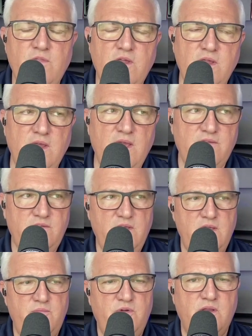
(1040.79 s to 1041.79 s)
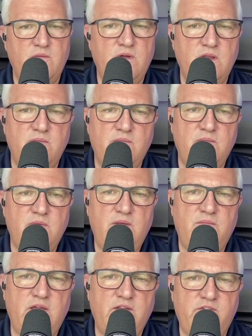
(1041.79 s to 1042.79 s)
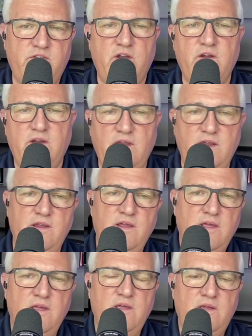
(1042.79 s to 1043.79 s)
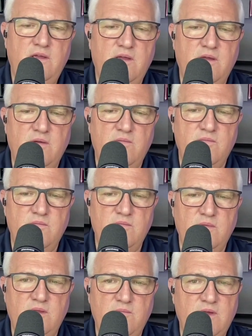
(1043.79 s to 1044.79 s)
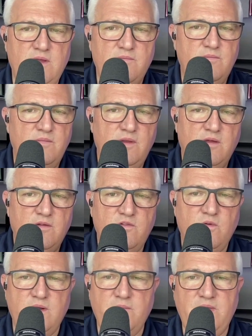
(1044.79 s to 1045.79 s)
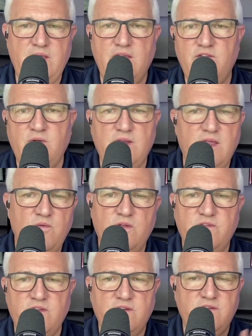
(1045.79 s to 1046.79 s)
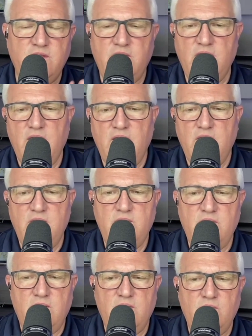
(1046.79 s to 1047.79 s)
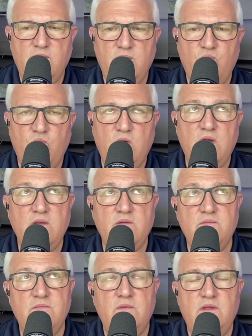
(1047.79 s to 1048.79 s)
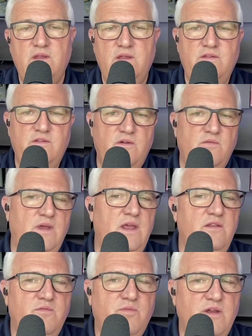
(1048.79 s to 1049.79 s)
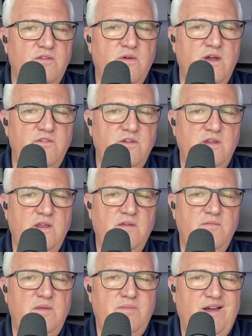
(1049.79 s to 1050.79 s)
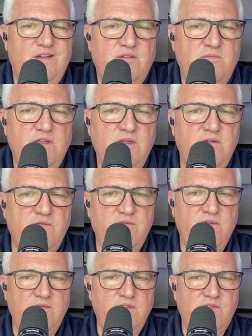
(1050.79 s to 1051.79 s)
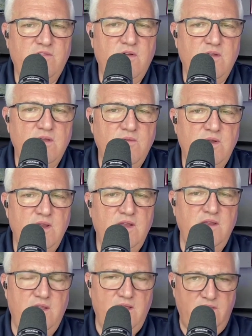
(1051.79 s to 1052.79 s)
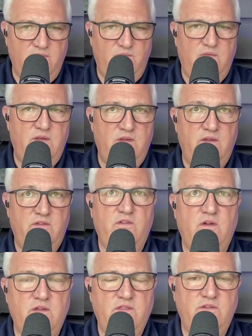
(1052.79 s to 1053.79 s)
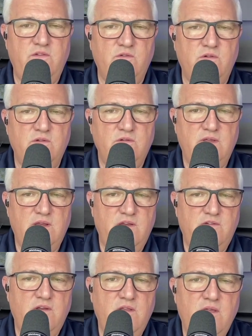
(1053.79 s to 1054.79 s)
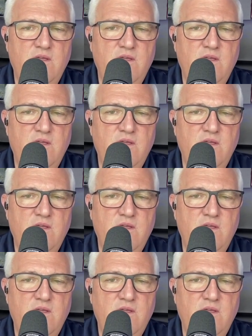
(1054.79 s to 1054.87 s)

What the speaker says: looking at, say, putting one in my Cherokee, in my PA 28160, what is there a range price-wise you can give me possibly of installing one and installing the dual ignition?